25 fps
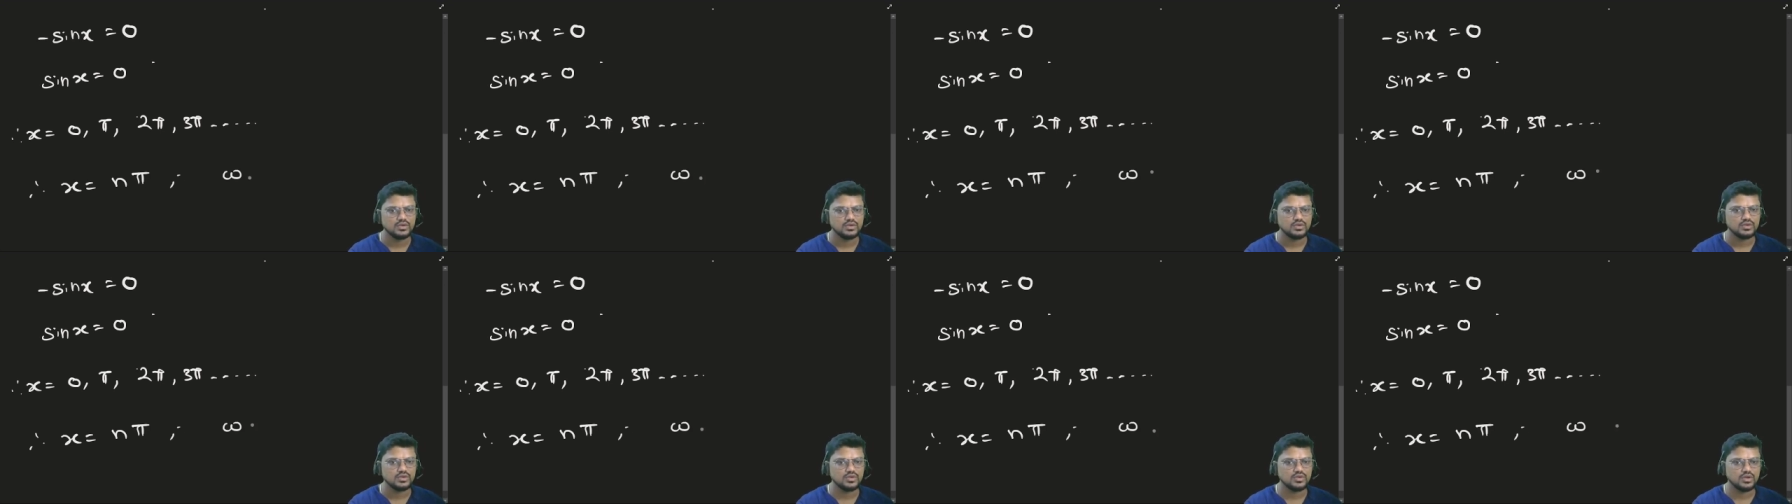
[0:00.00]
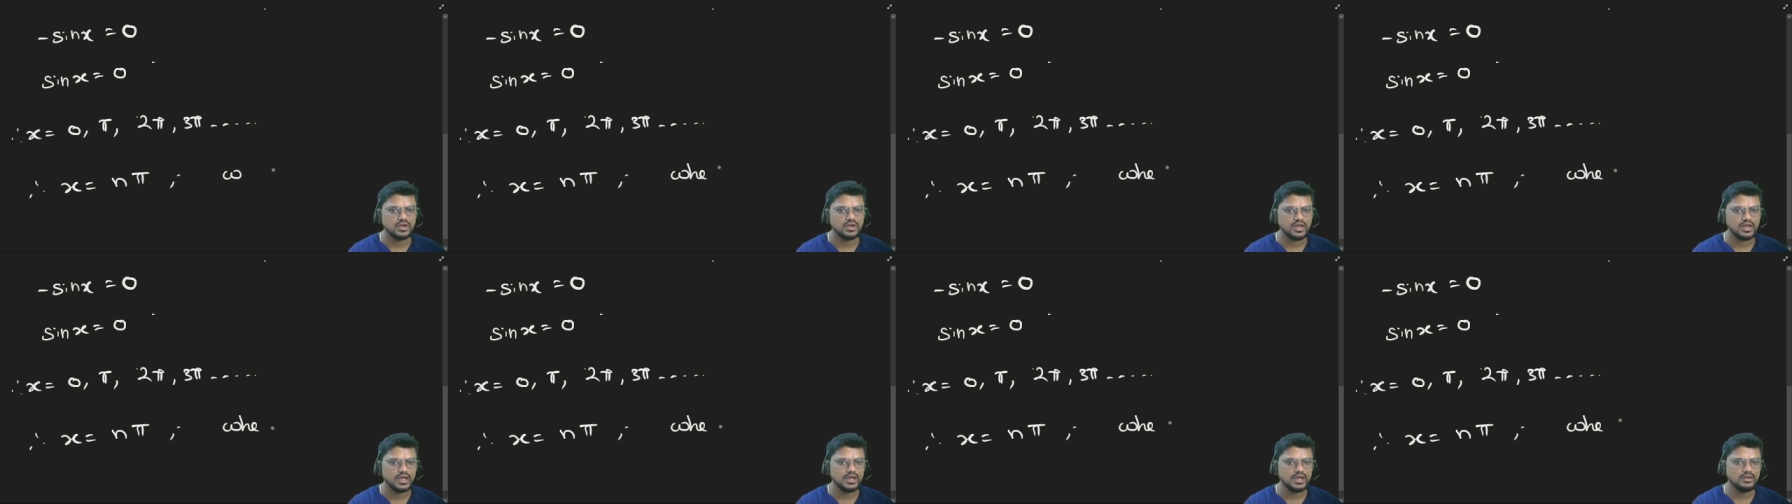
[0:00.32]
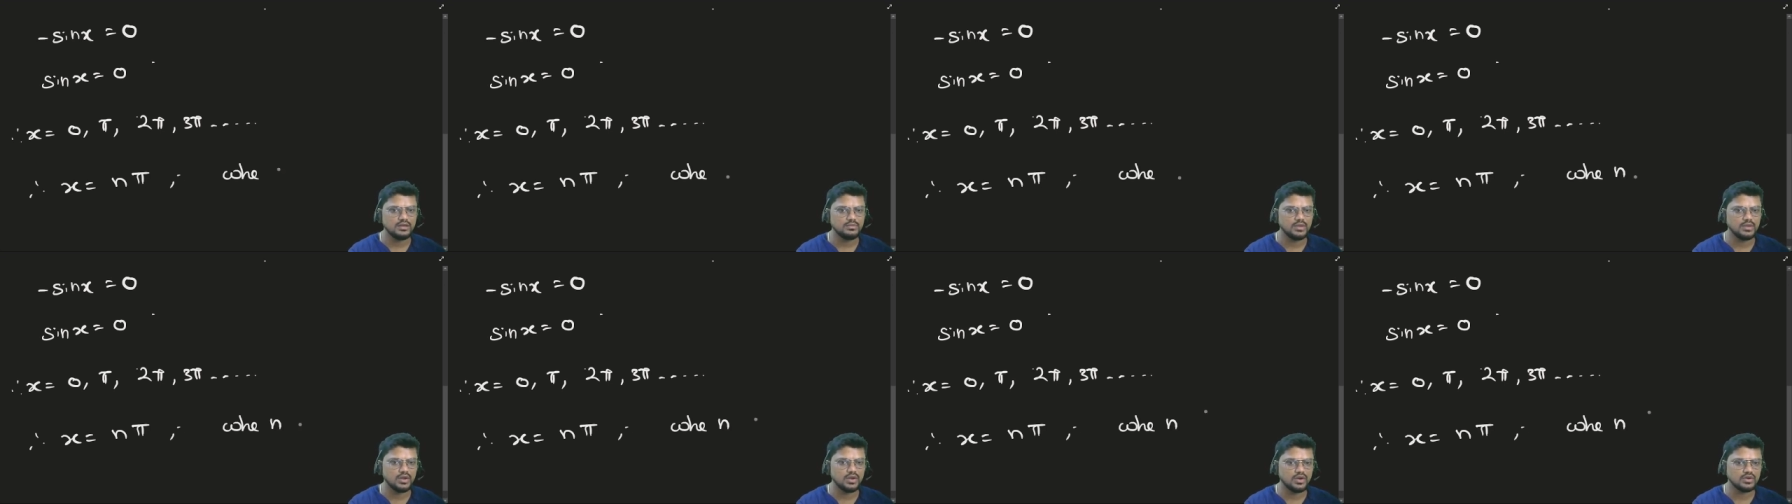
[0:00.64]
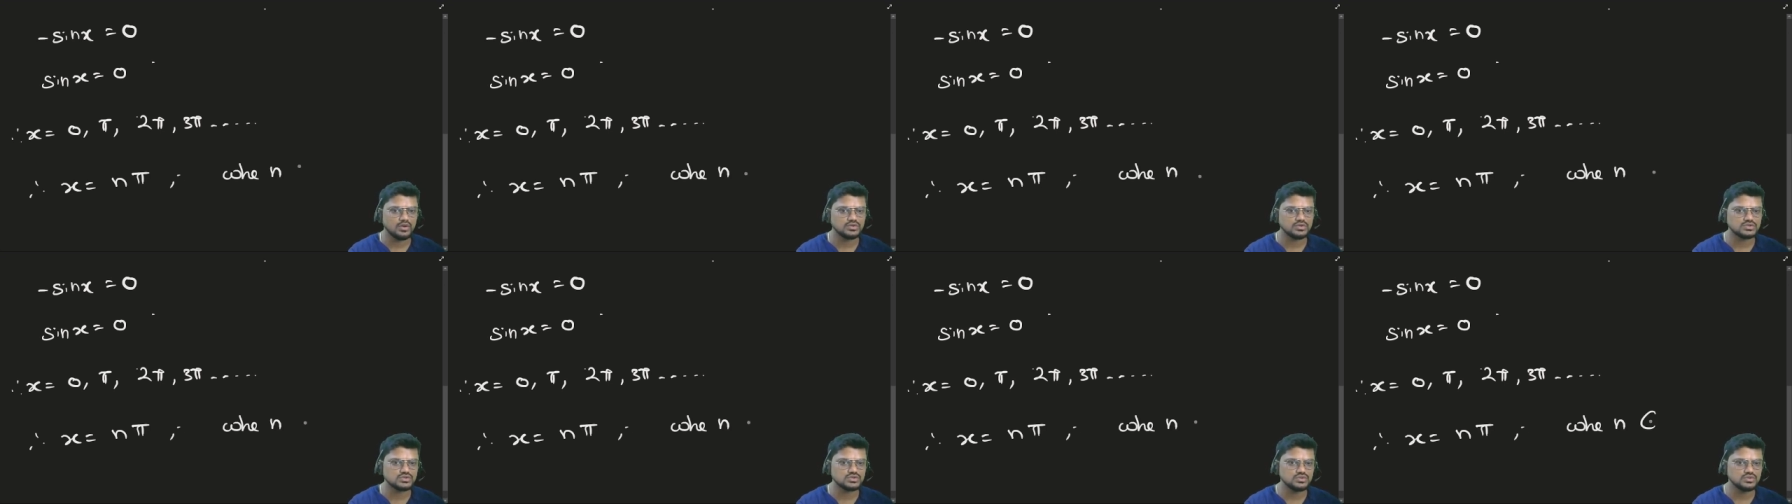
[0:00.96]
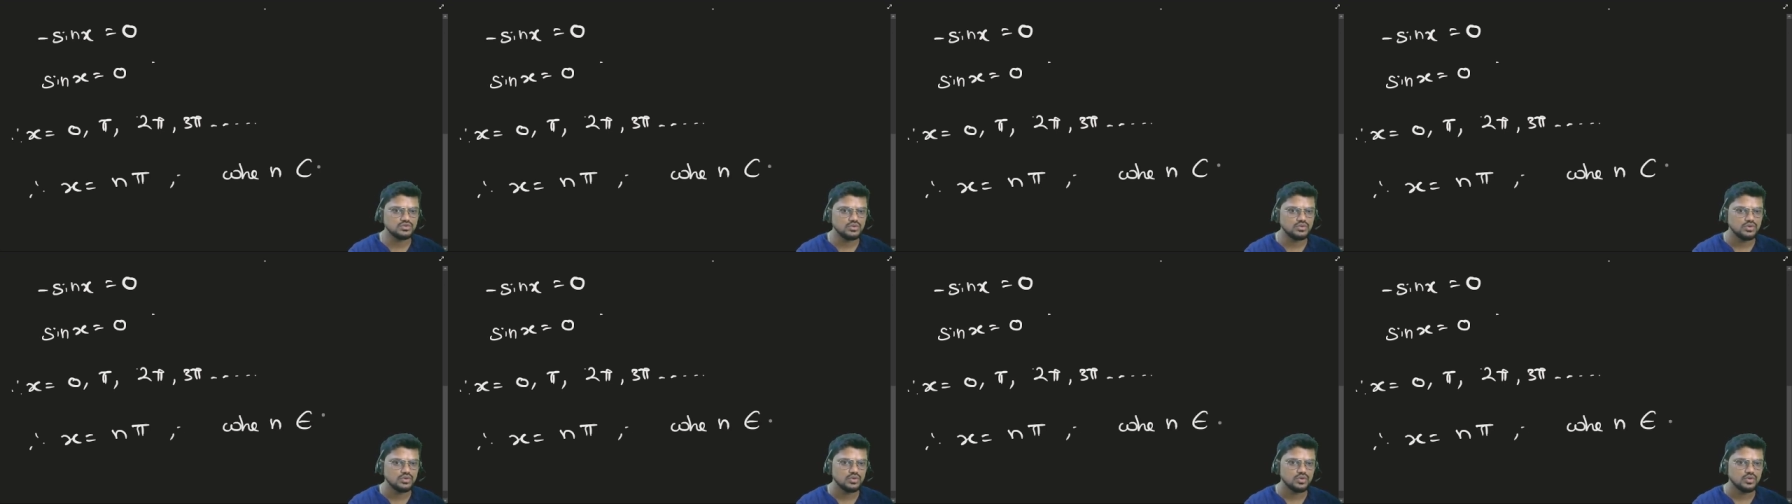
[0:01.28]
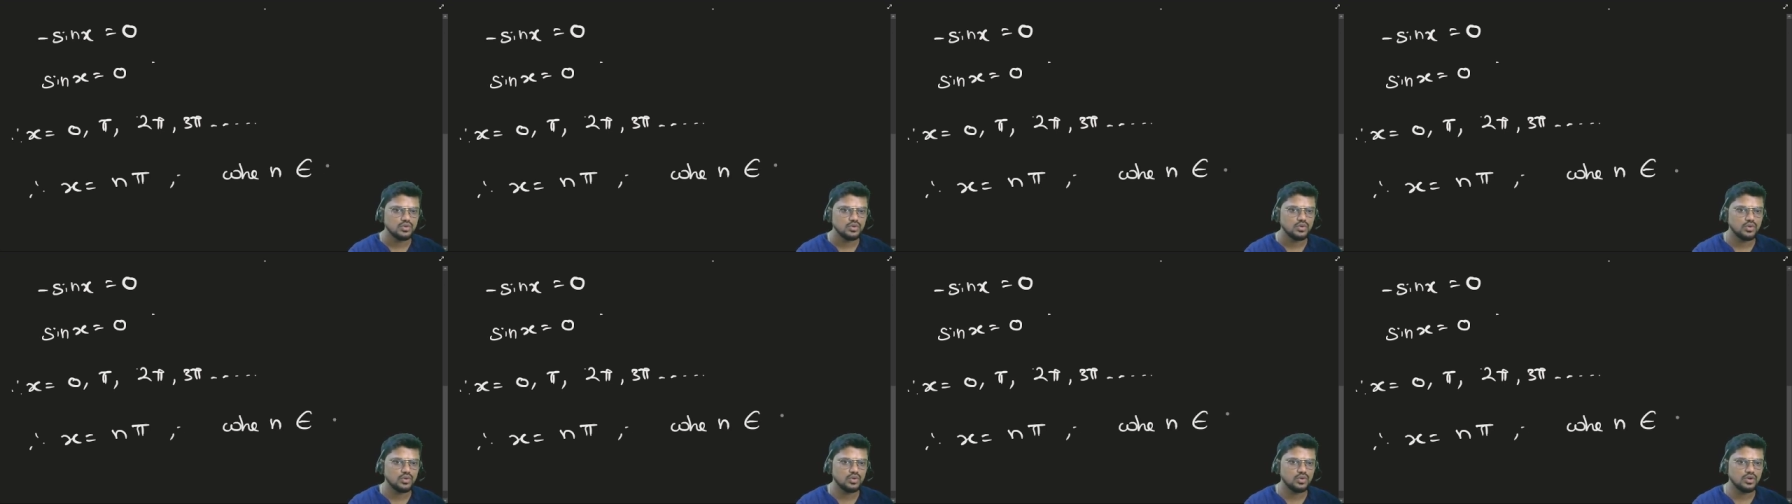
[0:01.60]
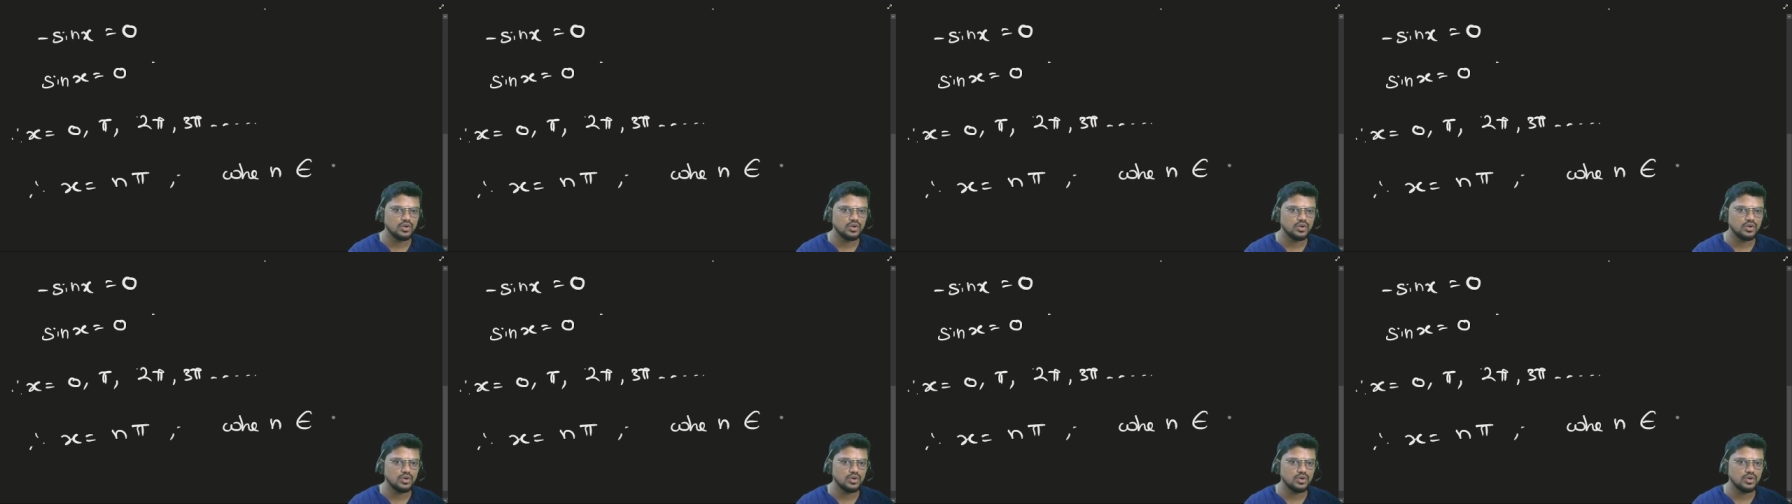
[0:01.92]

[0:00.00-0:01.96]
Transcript: your n belongs to whole